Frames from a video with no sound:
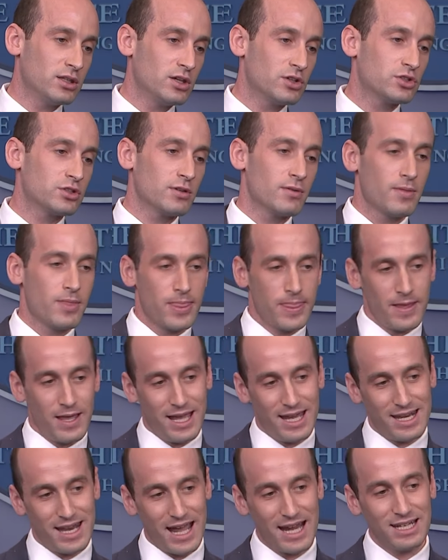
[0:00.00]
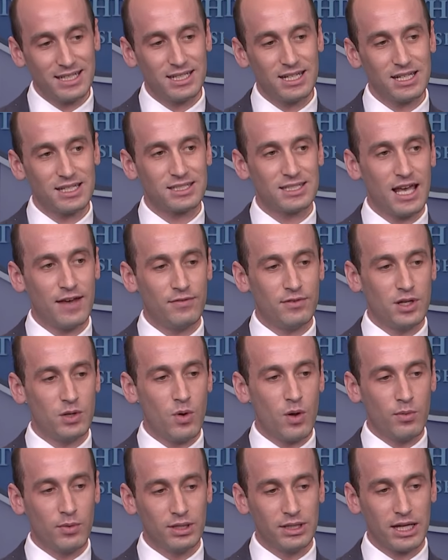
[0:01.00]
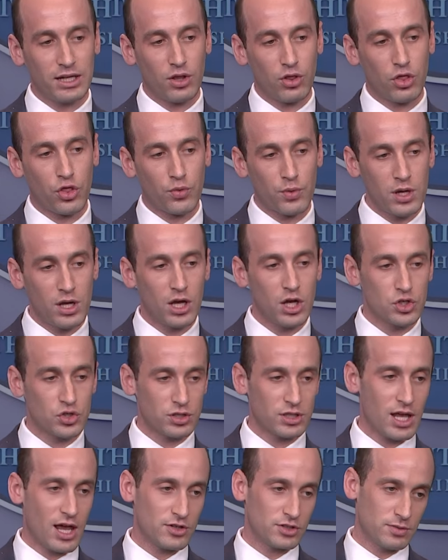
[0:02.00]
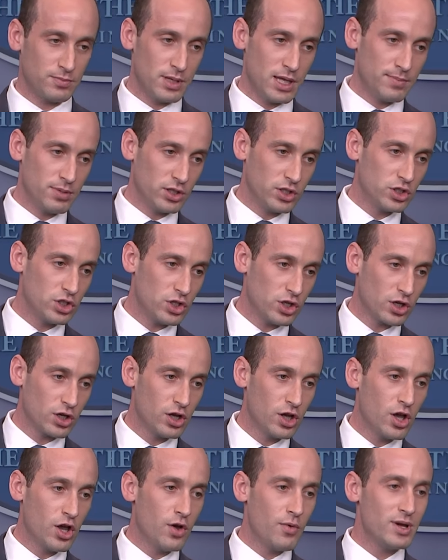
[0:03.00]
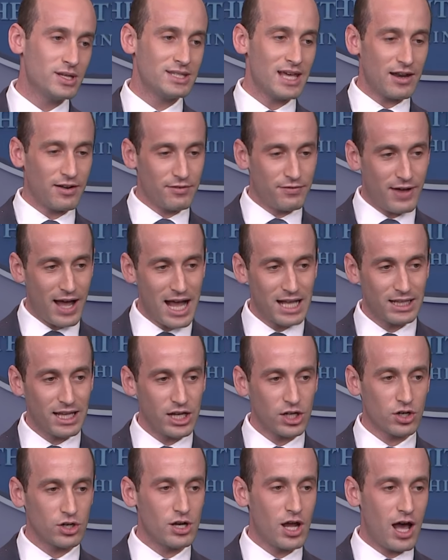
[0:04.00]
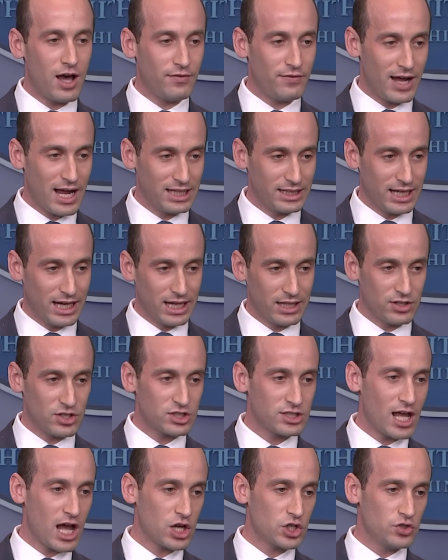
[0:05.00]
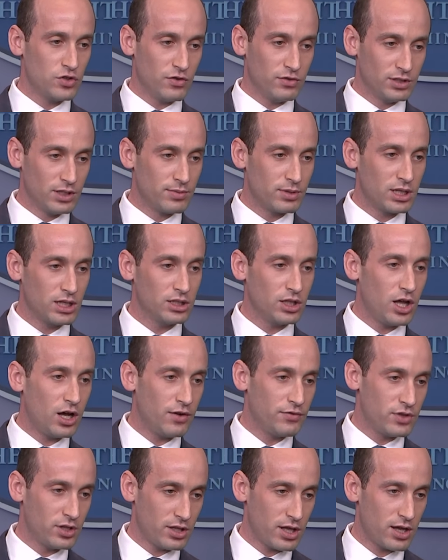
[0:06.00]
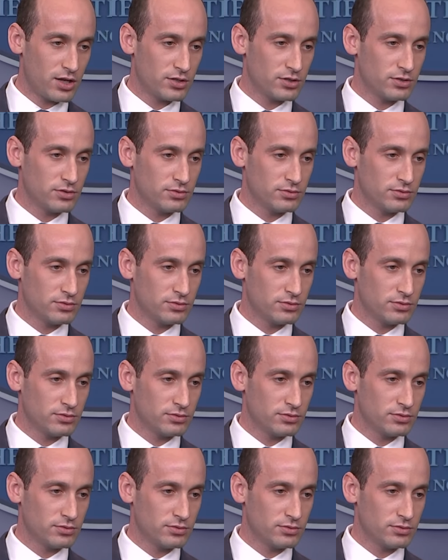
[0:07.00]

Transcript: this. In 1970, when we let in 300,000 people a year, was that violating or not violating the Statue of Liberty law of the land?